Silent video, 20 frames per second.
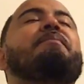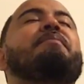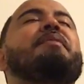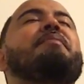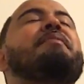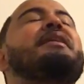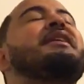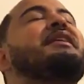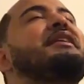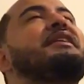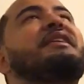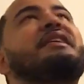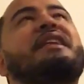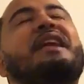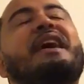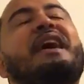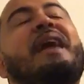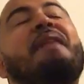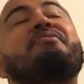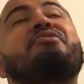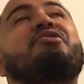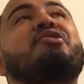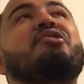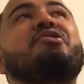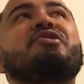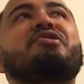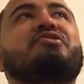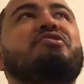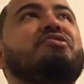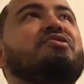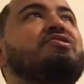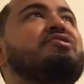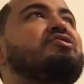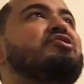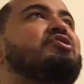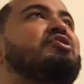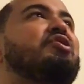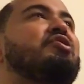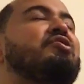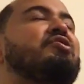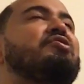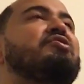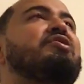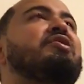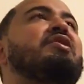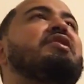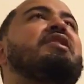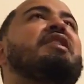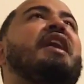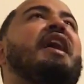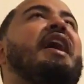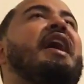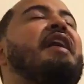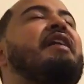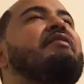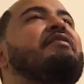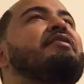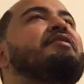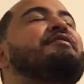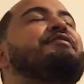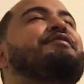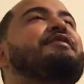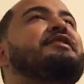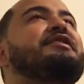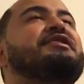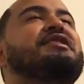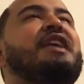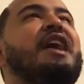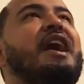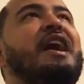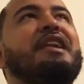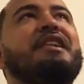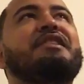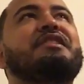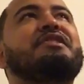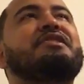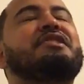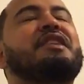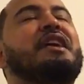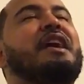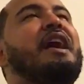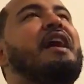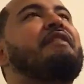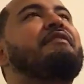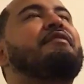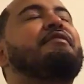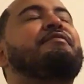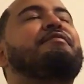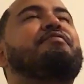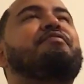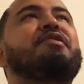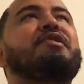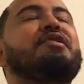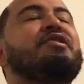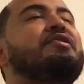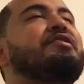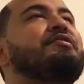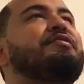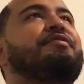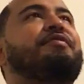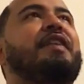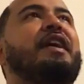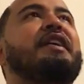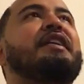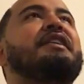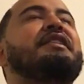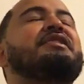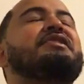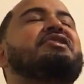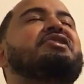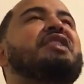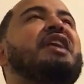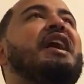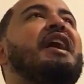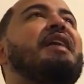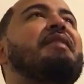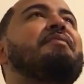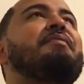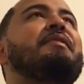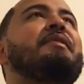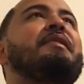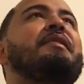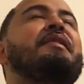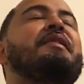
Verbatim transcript: But my nigga, like, I'm 32 years old. I already finished college. Like, I have a really good finance job.